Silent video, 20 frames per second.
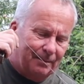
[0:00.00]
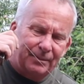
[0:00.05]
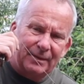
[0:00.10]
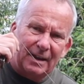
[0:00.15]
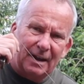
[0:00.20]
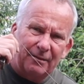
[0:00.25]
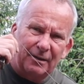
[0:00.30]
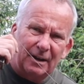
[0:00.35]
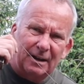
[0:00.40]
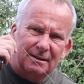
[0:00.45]

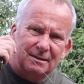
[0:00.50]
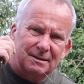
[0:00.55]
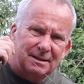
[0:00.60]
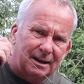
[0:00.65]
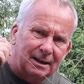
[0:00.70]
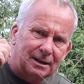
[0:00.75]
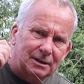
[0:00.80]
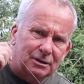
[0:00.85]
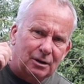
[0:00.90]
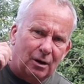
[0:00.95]
they think
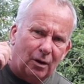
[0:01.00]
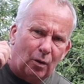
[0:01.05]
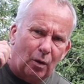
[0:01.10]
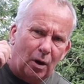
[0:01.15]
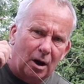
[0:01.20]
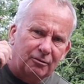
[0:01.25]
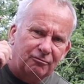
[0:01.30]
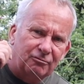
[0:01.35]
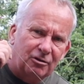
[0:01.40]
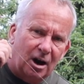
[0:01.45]
something's not
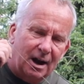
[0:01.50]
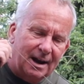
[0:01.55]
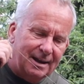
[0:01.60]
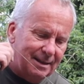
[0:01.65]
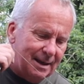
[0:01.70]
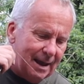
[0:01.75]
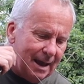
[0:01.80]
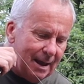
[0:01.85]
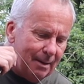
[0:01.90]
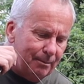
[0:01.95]
quite right
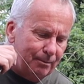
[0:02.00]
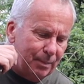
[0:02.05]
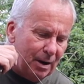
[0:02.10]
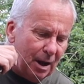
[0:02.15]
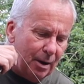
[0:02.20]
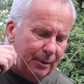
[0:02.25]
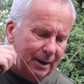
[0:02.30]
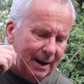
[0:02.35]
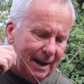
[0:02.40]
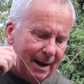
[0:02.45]
there,
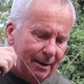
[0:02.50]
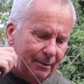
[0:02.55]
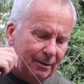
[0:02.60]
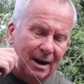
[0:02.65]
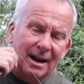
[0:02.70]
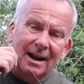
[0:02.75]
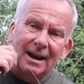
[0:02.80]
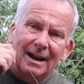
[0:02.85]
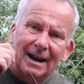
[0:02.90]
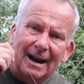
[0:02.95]
blow it out,
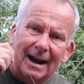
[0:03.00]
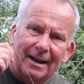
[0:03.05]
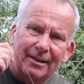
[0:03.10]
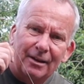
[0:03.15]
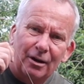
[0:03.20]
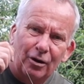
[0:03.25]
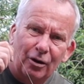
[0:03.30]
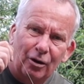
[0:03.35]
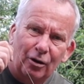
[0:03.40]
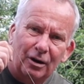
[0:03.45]
and
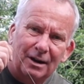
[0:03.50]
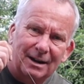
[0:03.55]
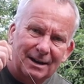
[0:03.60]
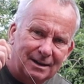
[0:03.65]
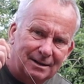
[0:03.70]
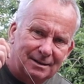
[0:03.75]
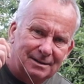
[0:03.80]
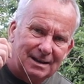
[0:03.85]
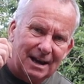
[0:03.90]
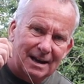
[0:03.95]
the hook
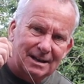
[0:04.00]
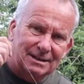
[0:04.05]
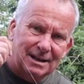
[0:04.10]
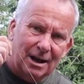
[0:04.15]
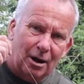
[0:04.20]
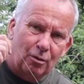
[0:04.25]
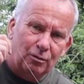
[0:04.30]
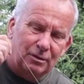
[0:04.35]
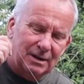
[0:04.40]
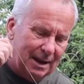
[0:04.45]
takes
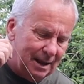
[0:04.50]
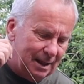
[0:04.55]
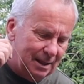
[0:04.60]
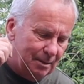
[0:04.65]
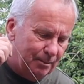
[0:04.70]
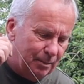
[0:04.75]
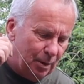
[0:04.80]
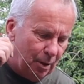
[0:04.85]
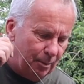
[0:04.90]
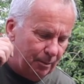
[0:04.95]
hold in
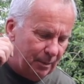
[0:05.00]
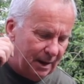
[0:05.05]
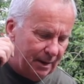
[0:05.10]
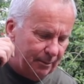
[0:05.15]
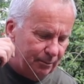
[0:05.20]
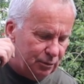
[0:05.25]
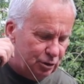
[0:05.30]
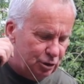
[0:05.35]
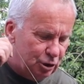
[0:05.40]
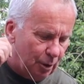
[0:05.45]
the bottom
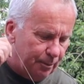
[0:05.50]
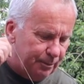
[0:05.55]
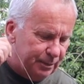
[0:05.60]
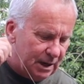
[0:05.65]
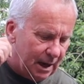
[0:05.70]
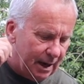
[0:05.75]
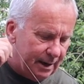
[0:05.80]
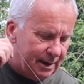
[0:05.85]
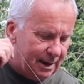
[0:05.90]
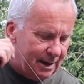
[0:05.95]
lip. Job
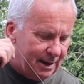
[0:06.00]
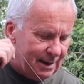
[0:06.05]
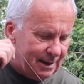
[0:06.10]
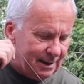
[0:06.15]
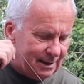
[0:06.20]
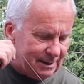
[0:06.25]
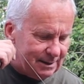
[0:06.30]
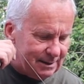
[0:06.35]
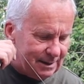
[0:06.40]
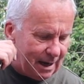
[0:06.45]
done.
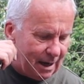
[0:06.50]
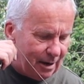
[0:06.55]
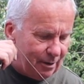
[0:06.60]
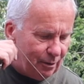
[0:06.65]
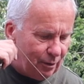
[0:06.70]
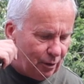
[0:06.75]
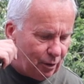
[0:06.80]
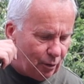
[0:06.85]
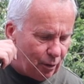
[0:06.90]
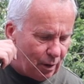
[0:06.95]

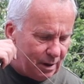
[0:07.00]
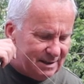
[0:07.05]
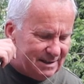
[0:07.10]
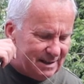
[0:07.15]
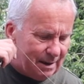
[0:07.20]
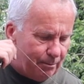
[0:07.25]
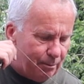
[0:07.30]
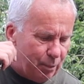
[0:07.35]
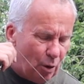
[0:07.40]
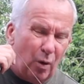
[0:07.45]
So quite
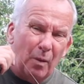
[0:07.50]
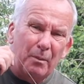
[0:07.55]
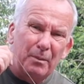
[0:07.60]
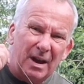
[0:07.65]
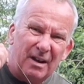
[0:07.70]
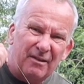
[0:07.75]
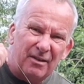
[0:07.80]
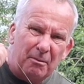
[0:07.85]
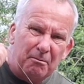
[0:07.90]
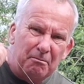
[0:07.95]
simple, a
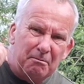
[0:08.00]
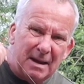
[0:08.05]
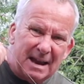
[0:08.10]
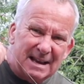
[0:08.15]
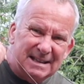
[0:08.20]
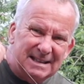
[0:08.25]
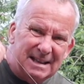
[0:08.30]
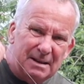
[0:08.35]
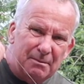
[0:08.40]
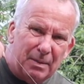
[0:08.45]
bit of a
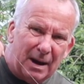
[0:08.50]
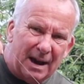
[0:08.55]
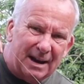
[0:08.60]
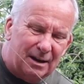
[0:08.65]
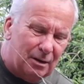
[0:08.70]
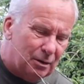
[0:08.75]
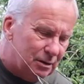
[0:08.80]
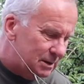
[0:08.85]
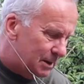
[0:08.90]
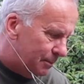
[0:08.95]
messy
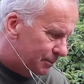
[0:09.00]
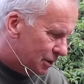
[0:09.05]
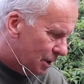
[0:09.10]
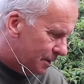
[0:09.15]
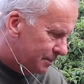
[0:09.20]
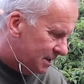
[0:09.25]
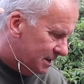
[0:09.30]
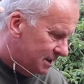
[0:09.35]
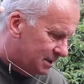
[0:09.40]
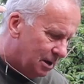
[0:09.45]
bait.
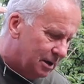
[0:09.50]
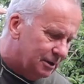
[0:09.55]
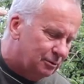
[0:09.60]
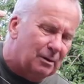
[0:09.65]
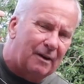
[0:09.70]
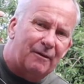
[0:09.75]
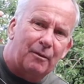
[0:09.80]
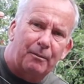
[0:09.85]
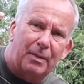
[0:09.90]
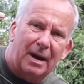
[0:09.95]
Sometimes it's nice
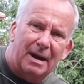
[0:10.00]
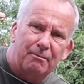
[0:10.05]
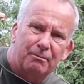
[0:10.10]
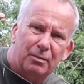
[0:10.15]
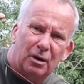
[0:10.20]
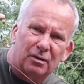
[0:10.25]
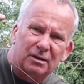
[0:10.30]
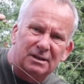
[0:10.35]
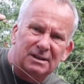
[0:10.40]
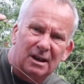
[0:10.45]
to have a bait
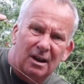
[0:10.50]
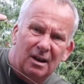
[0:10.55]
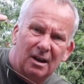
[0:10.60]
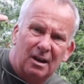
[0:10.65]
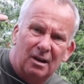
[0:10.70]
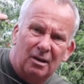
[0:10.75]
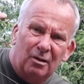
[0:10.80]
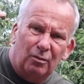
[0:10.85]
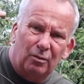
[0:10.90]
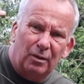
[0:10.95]
box
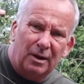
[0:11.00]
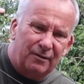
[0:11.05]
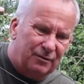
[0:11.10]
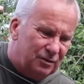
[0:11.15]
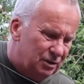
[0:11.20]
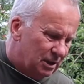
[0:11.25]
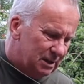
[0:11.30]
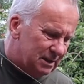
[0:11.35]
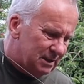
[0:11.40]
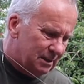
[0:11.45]
with
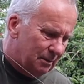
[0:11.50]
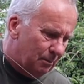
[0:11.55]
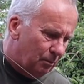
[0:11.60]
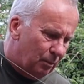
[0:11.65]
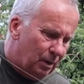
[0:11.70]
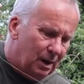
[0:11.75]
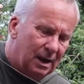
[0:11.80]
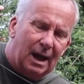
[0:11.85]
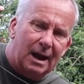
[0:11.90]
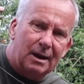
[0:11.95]
just
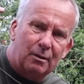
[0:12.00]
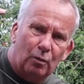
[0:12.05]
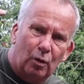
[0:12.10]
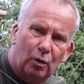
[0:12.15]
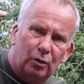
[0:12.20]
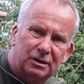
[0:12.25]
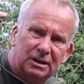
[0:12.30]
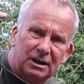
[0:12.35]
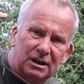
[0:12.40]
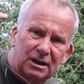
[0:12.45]
some lake water.